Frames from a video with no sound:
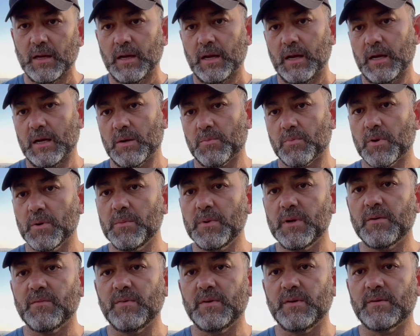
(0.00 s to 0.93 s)
and a
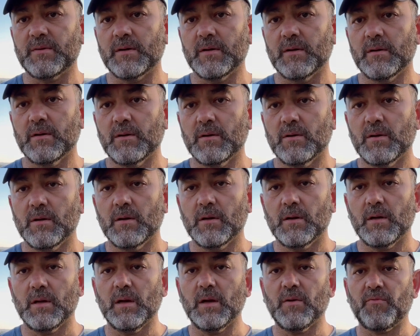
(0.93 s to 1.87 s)
permanent visa,
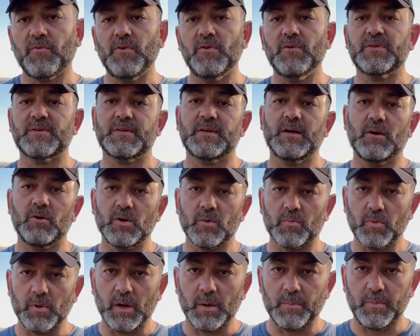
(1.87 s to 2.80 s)
if you sell your
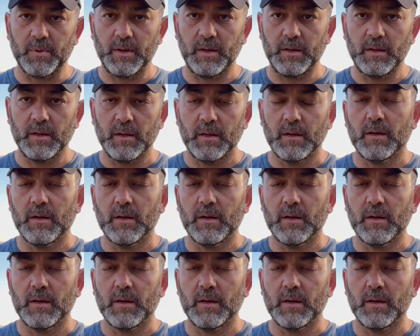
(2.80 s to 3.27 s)
property,